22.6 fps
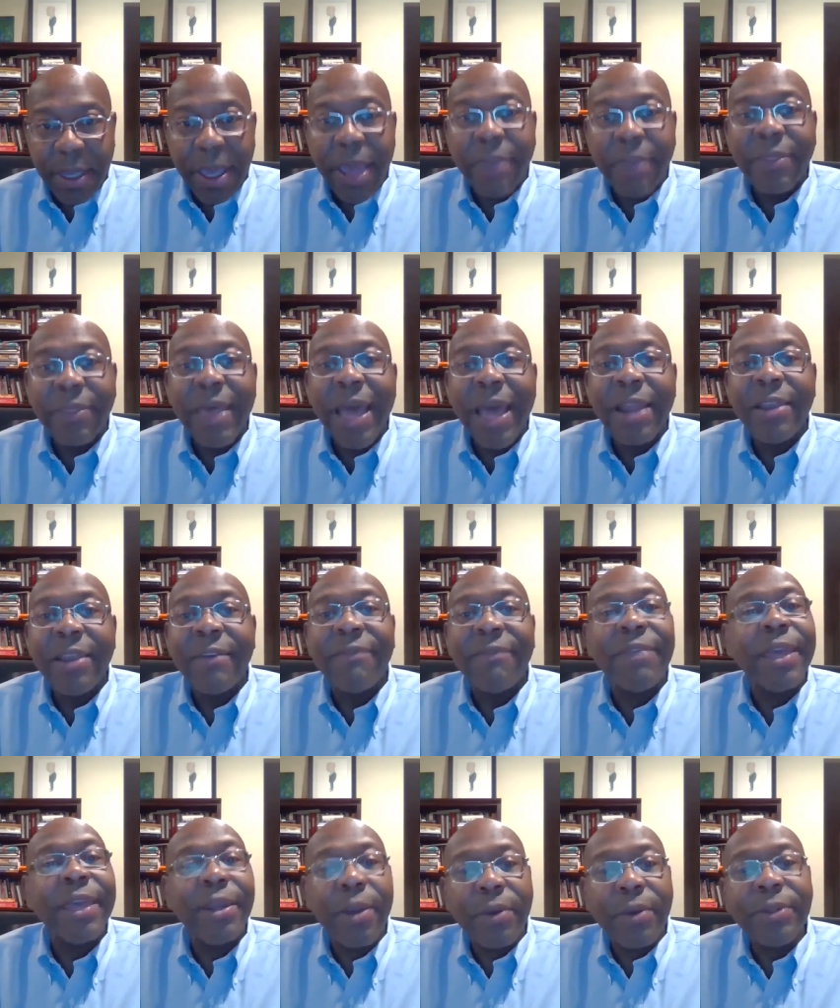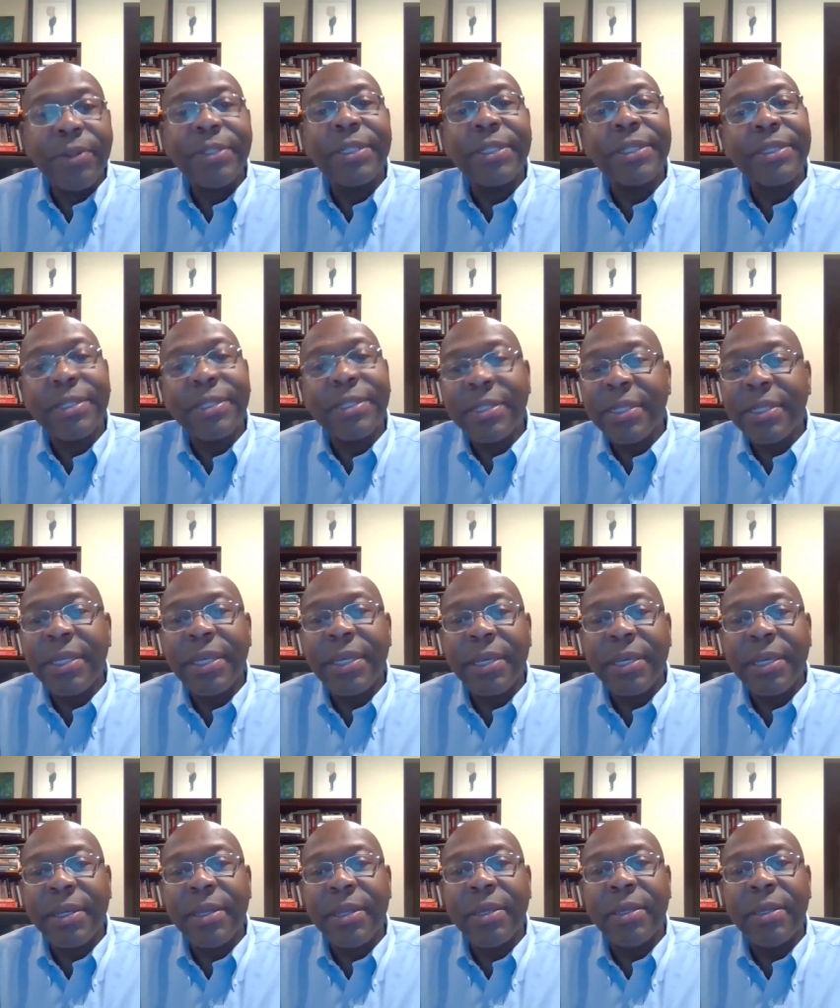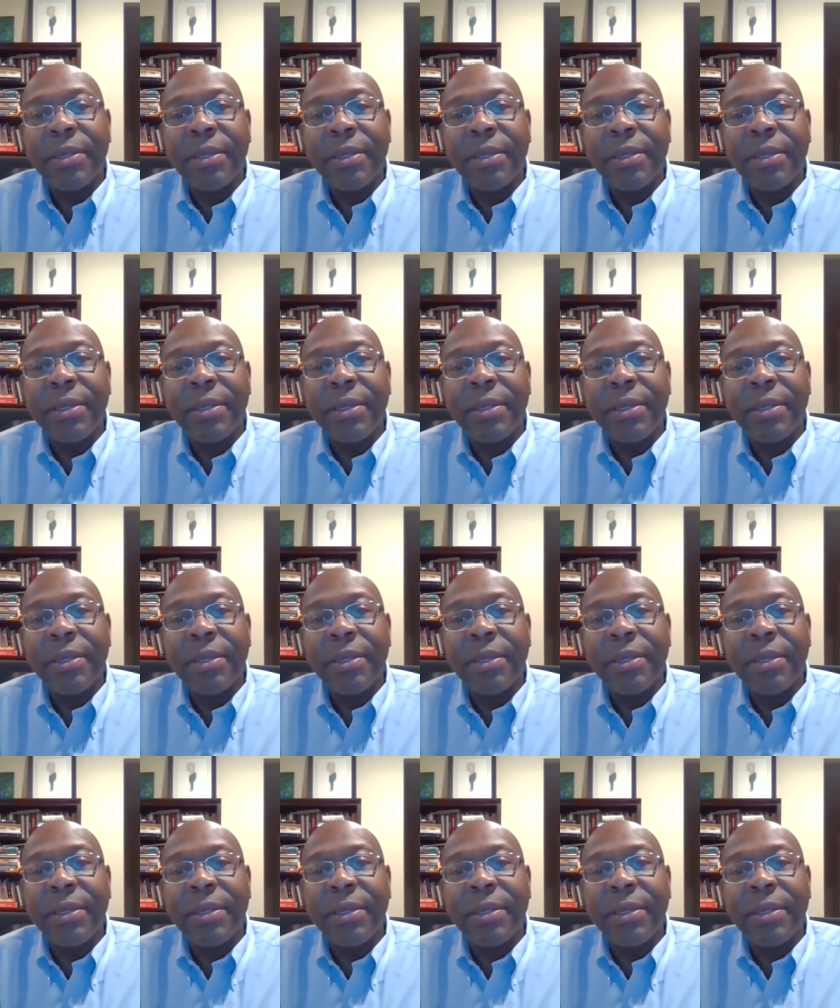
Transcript: and that if they don't succeed,